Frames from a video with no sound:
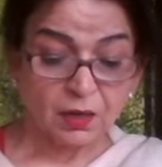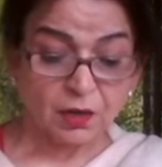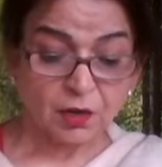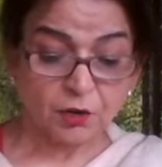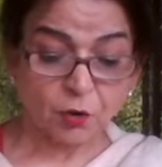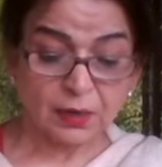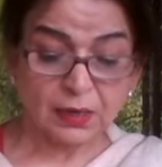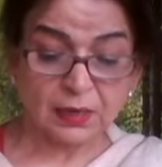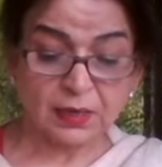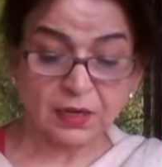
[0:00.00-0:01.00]

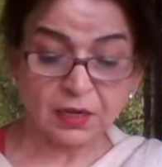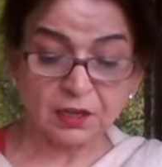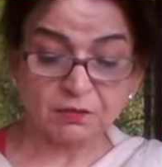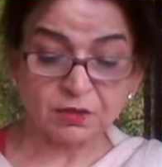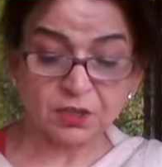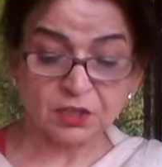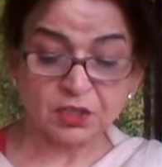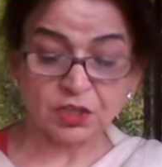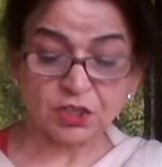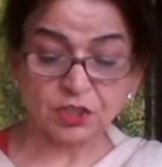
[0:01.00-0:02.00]
Adroitly, he leaves the
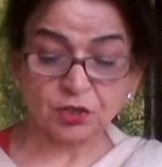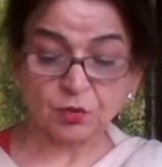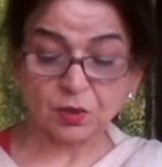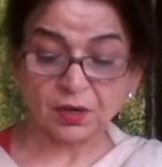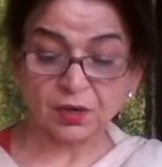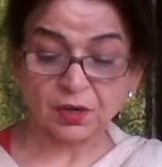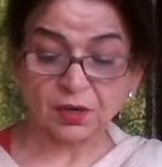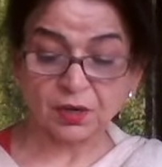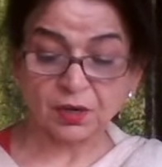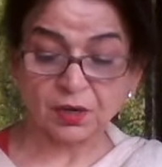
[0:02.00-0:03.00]
decision to
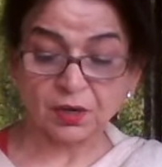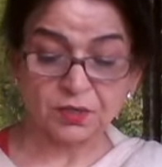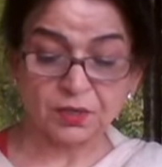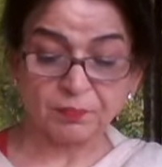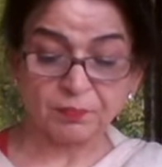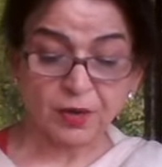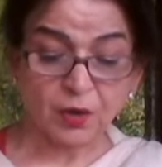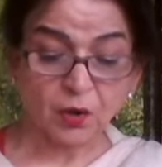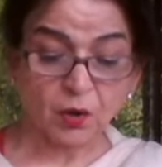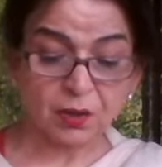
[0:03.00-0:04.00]
Karan says,
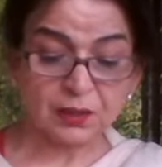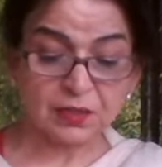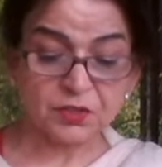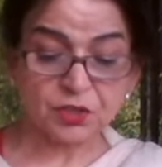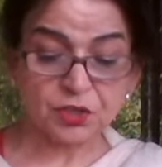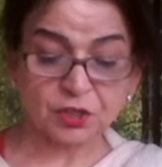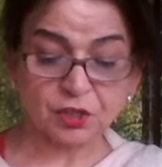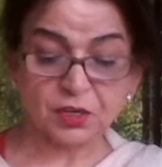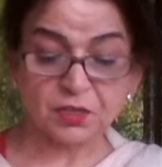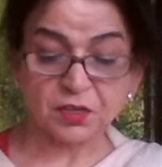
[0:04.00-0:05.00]
all these
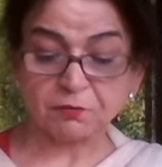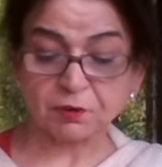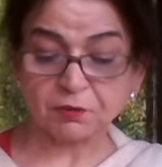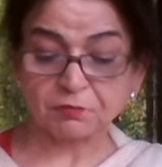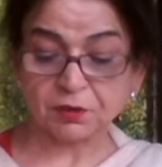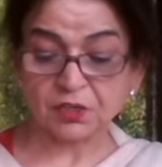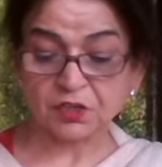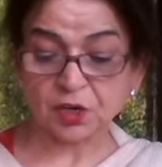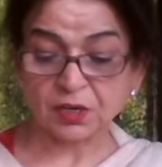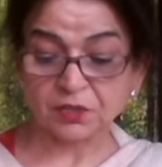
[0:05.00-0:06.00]
Kshatriyas are fit for
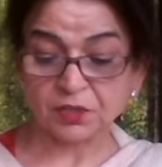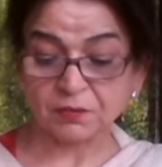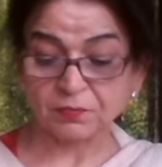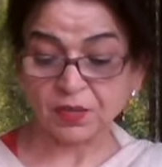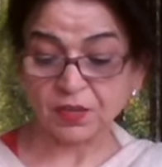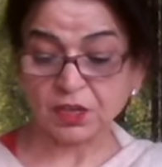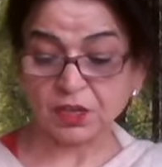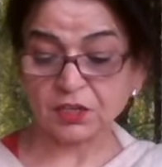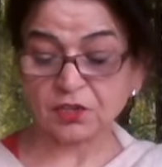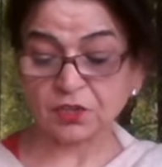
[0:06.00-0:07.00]
the charge.
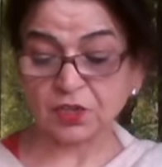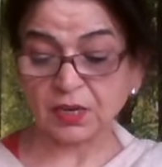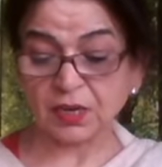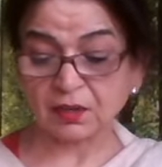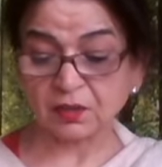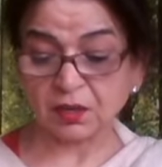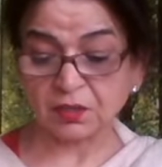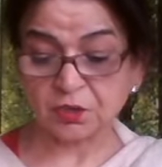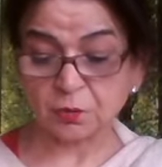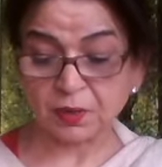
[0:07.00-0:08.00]
Each is the and
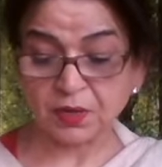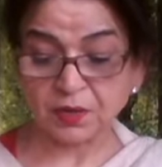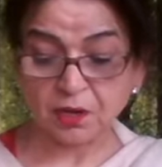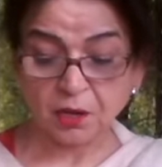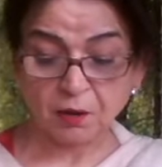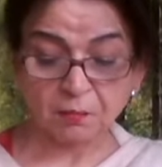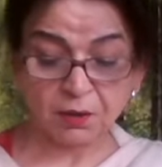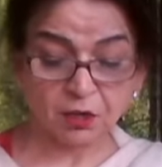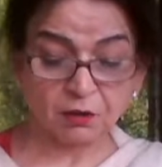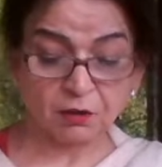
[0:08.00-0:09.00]
other's fear,
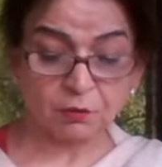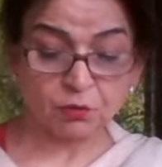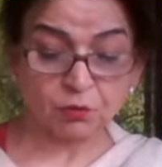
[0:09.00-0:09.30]
but if you